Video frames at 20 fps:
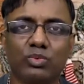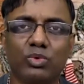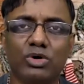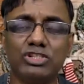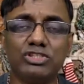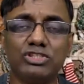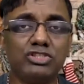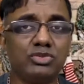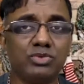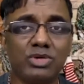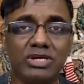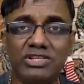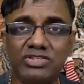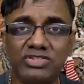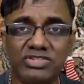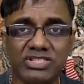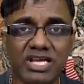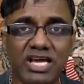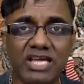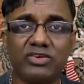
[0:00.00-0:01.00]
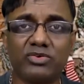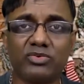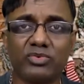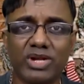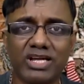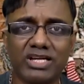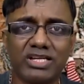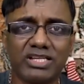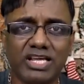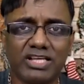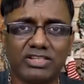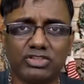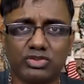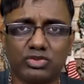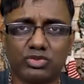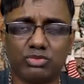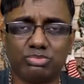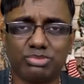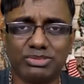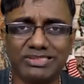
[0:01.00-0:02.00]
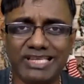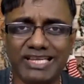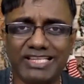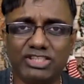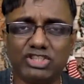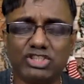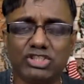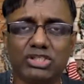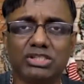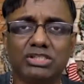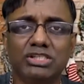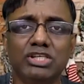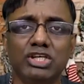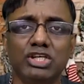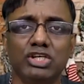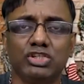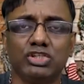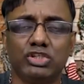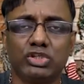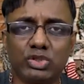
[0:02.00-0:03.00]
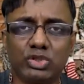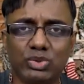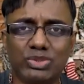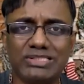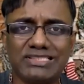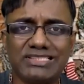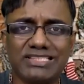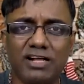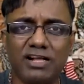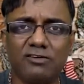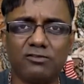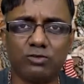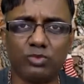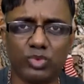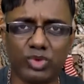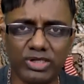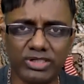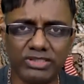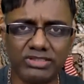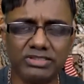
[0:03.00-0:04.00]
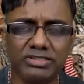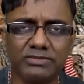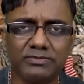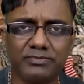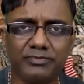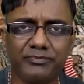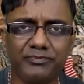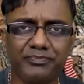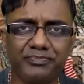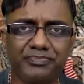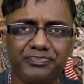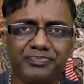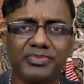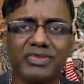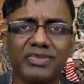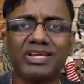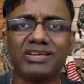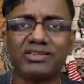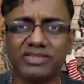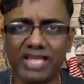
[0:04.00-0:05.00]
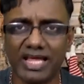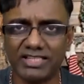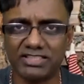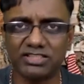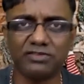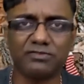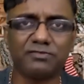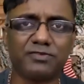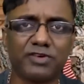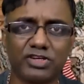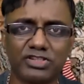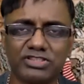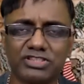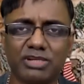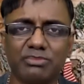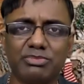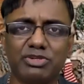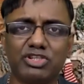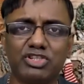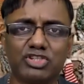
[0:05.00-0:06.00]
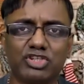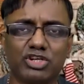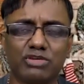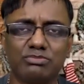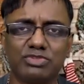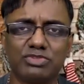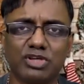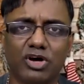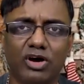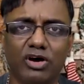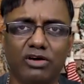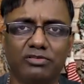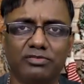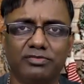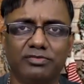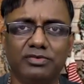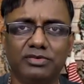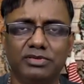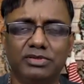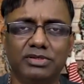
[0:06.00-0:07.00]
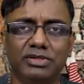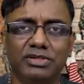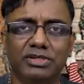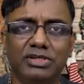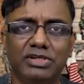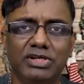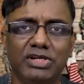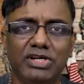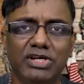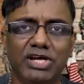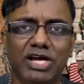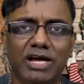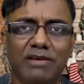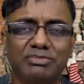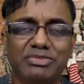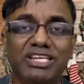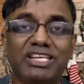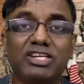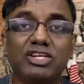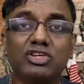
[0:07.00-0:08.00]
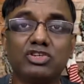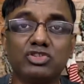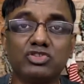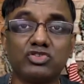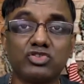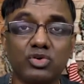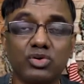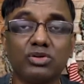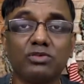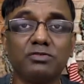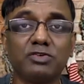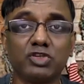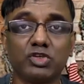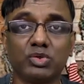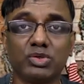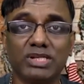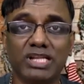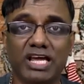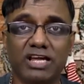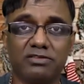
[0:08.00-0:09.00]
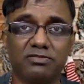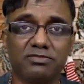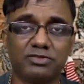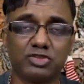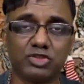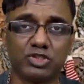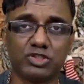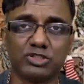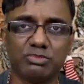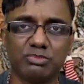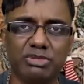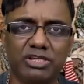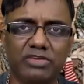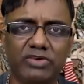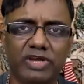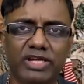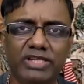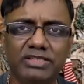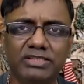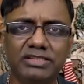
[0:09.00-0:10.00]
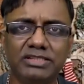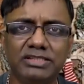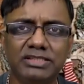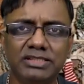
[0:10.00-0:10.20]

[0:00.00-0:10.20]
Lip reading: Once you understand and recognize your own potential, your own self-worth, that's the first step in terms of taking control of your own life, so to speak, right?